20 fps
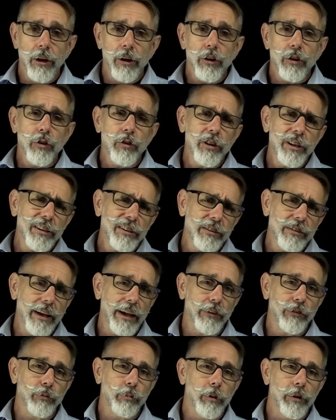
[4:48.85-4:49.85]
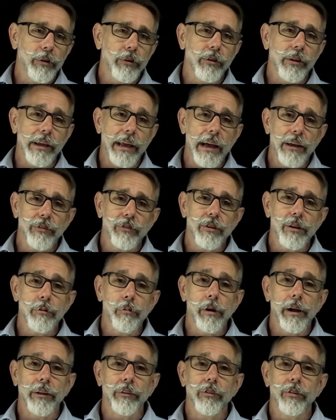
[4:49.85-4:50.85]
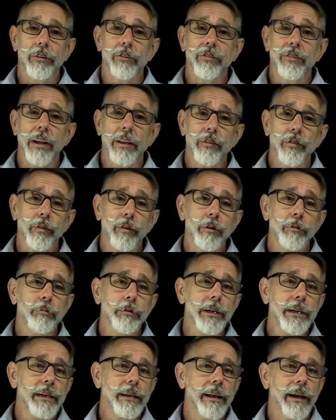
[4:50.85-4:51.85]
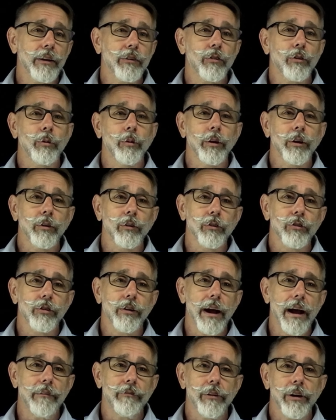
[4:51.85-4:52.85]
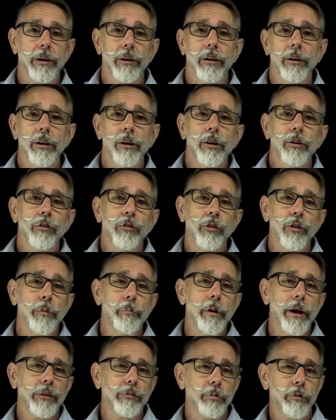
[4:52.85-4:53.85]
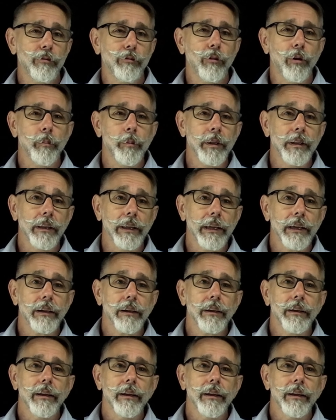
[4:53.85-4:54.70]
You need to test whether the SD-WAN successfully reconnects critical traffic to the best performing link